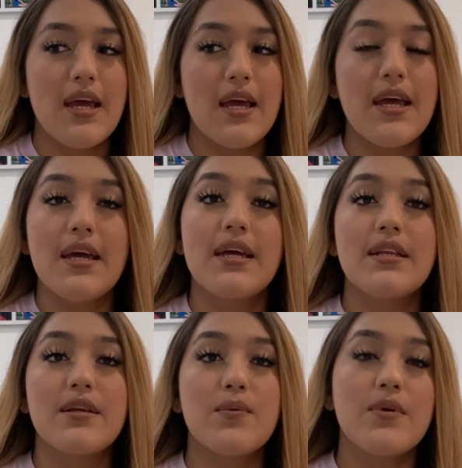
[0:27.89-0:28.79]

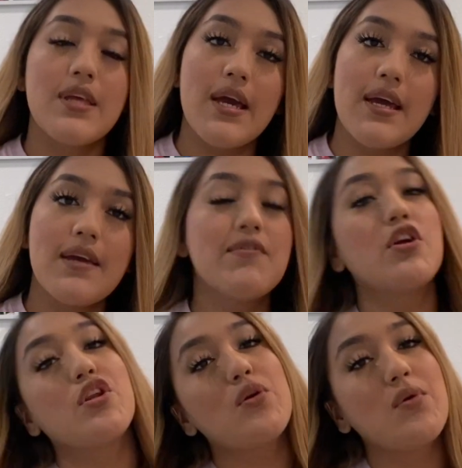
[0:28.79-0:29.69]
And well, yeah, if you're
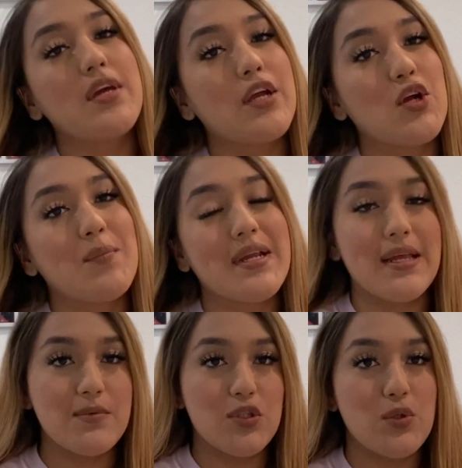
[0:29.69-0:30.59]
new here, my
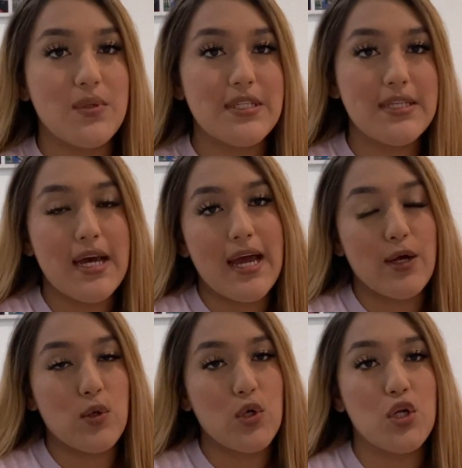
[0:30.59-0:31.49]
name's Teresa. I
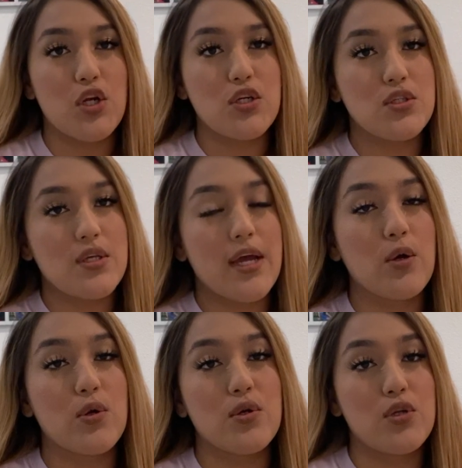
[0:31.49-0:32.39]
go
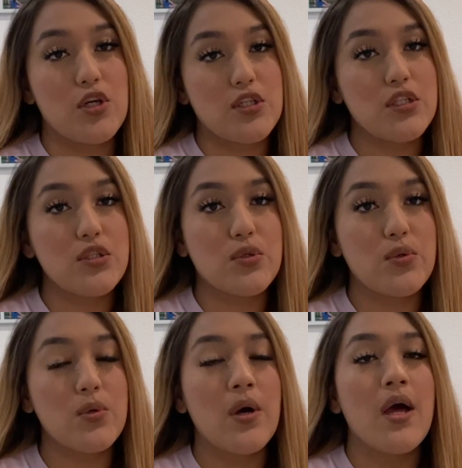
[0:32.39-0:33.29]
to nursing
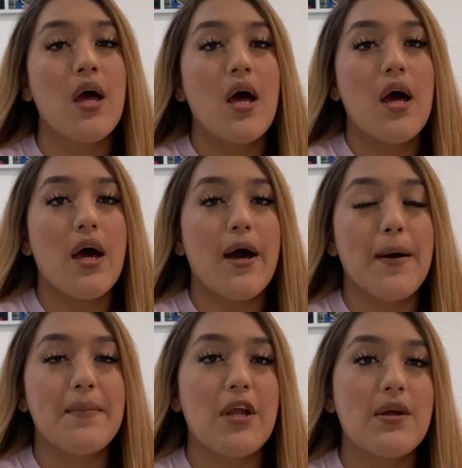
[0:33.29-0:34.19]
school
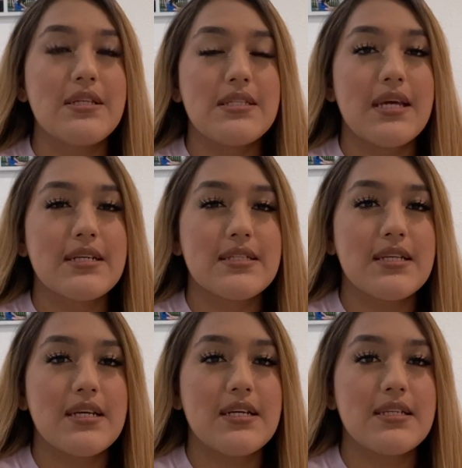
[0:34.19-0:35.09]
here in
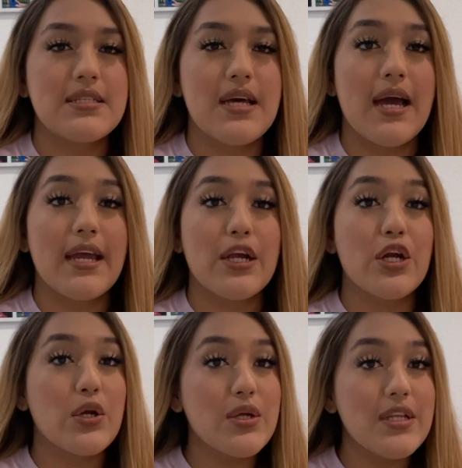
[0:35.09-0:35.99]
Texas. I
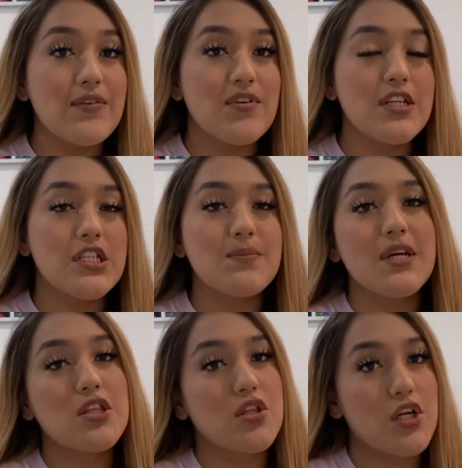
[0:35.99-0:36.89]
currently finished my
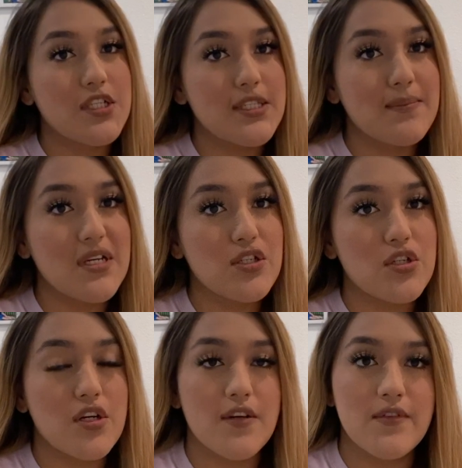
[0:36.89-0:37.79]
3rd
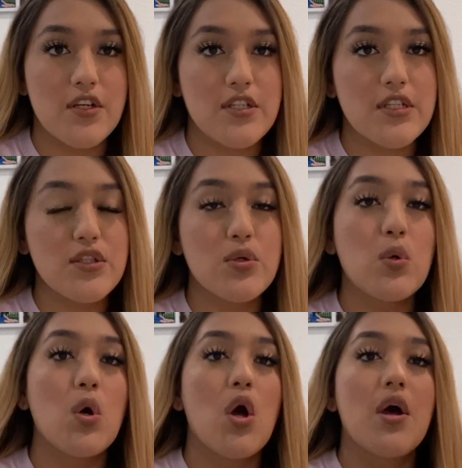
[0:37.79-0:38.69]
semester of nursing
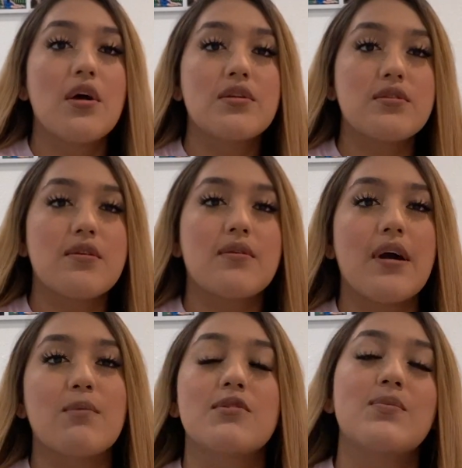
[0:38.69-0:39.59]
school, so I
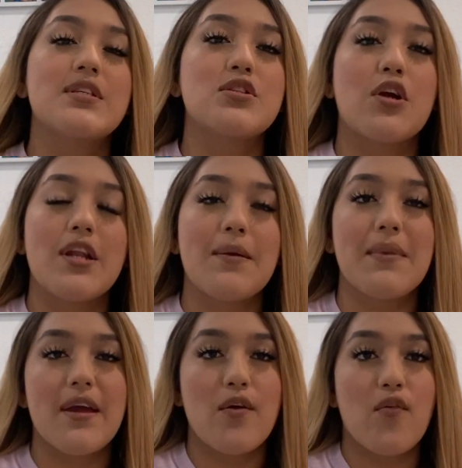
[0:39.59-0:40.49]
will be starting
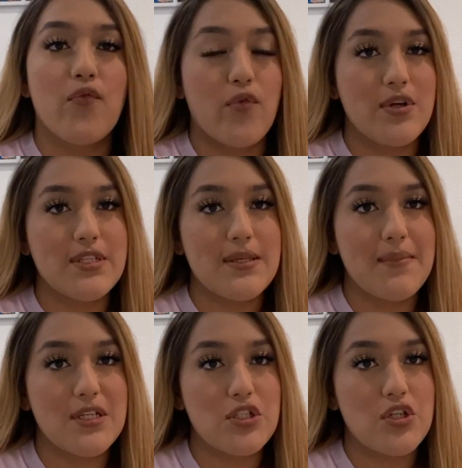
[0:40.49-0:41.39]
my 4th
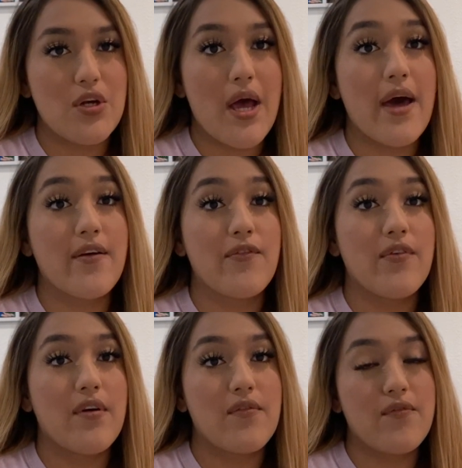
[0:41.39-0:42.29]
semester out of
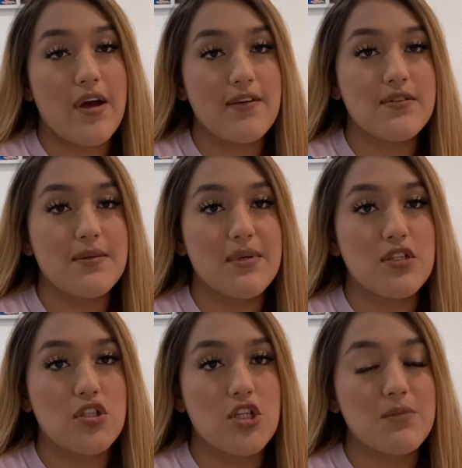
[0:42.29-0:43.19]
5
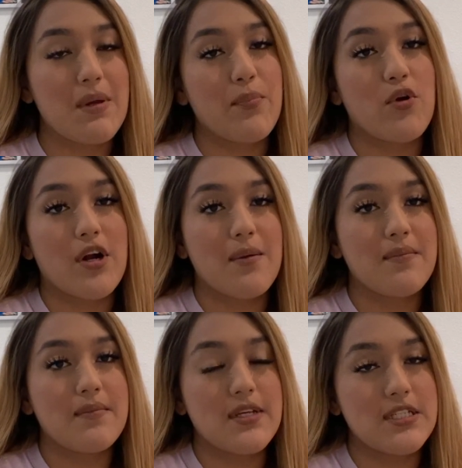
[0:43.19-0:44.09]
semesters. My program
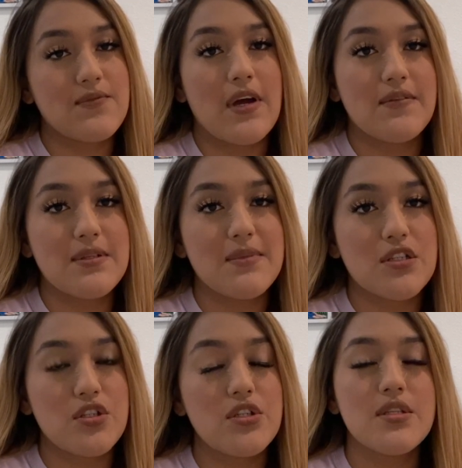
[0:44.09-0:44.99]
is 5
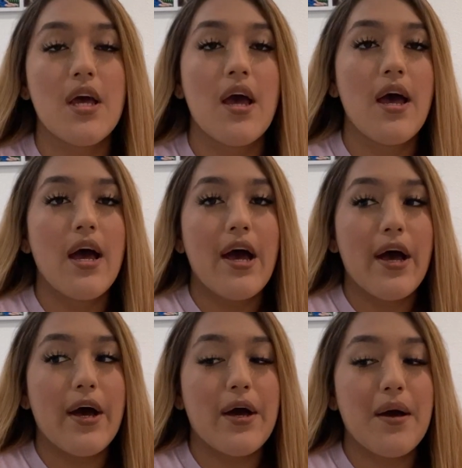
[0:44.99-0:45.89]
semesters.
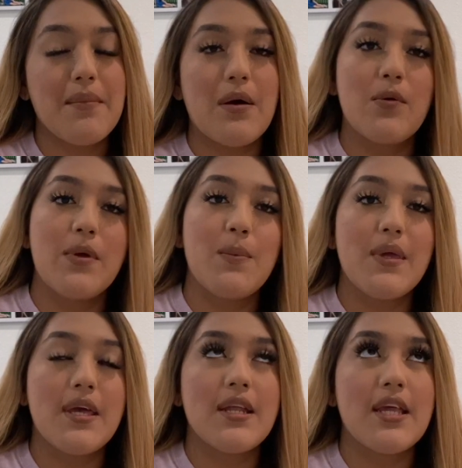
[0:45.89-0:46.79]
I will be
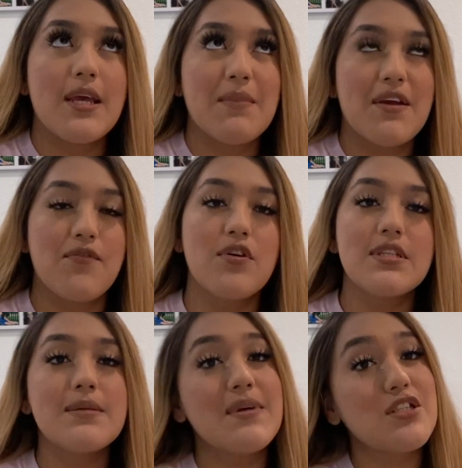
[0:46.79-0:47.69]
beginning my 4th
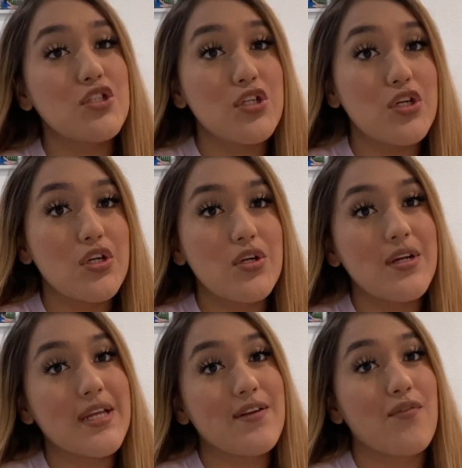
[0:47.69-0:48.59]
semester
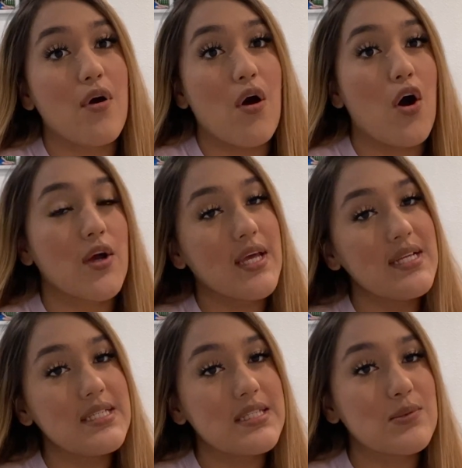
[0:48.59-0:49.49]
in
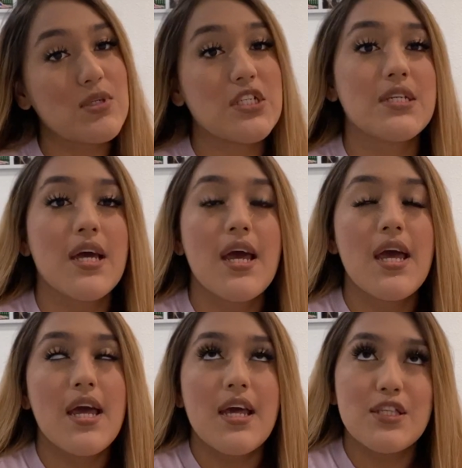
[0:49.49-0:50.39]
August, which is
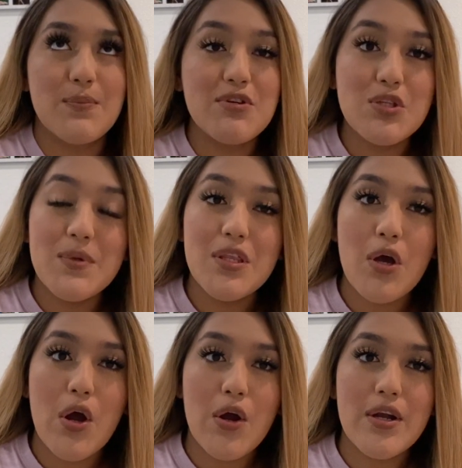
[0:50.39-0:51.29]
supposed to be the
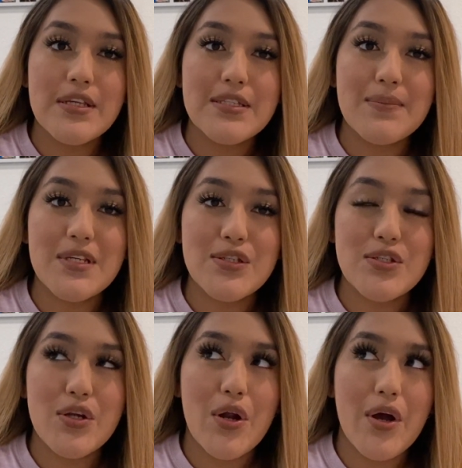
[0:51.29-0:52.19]
hardest
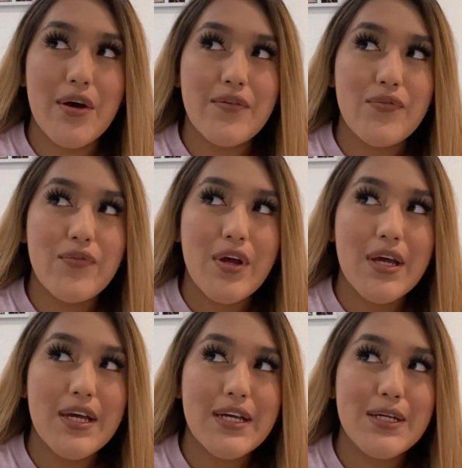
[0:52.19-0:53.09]
semester of
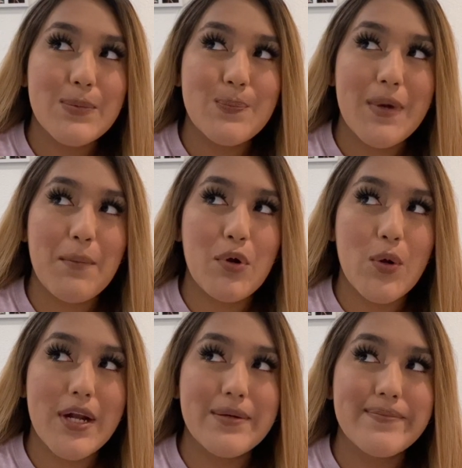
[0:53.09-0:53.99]
my
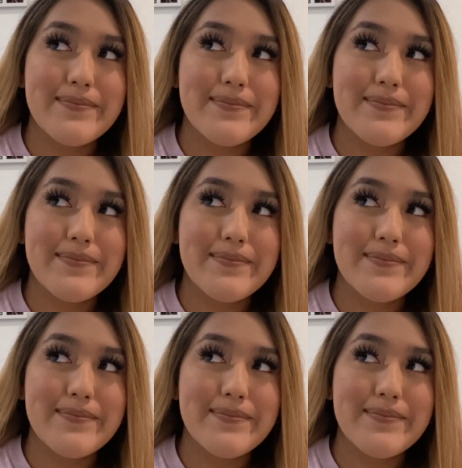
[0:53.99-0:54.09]
program.